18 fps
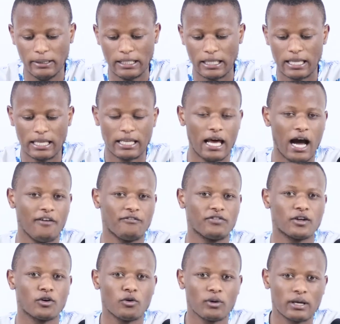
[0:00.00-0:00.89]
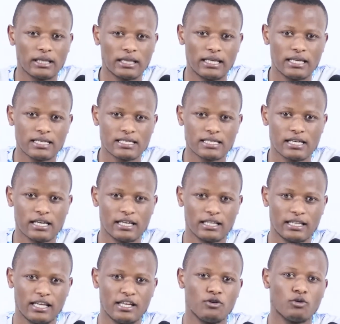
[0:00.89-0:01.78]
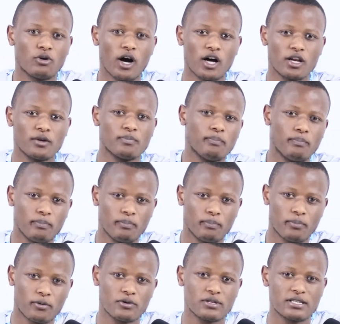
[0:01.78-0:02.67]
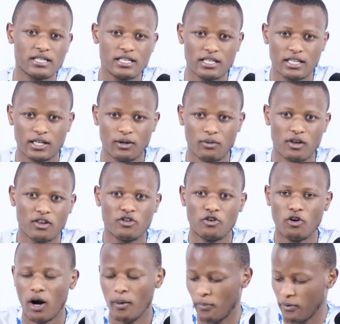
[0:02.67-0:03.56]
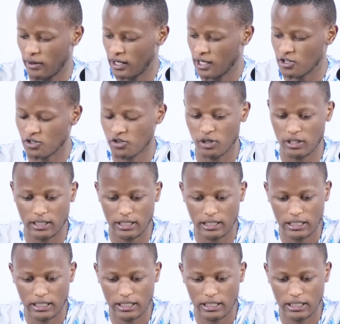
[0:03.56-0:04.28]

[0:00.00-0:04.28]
Then after knowing this, then you can proceed with the application.